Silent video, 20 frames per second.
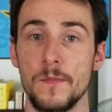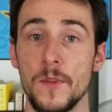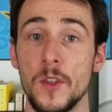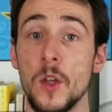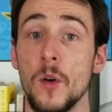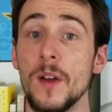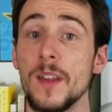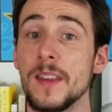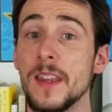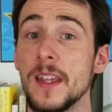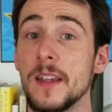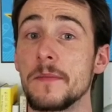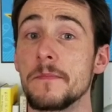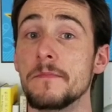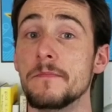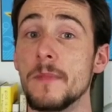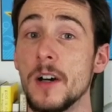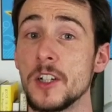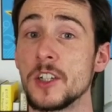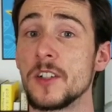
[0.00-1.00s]
though I think
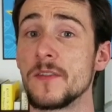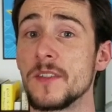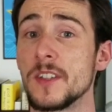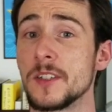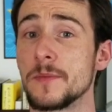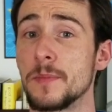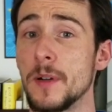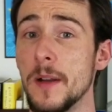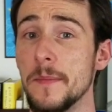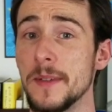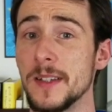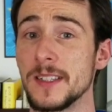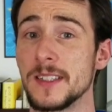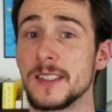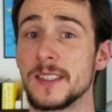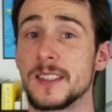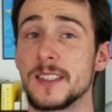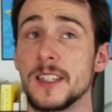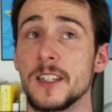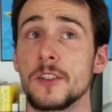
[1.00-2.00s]
much of this premise
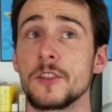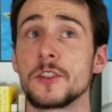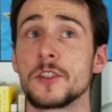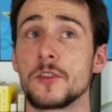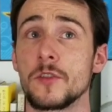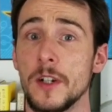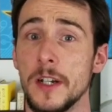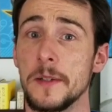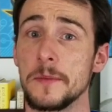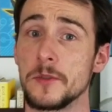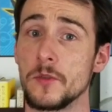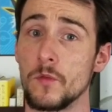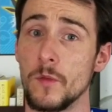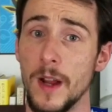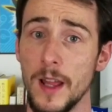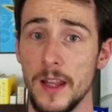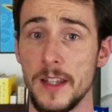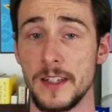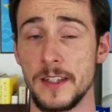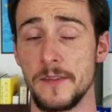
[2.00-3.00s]
still screams
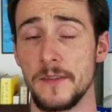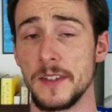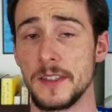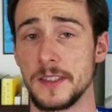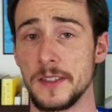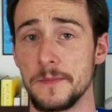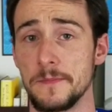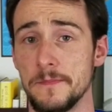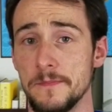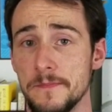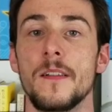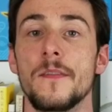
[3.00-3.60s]
relativism.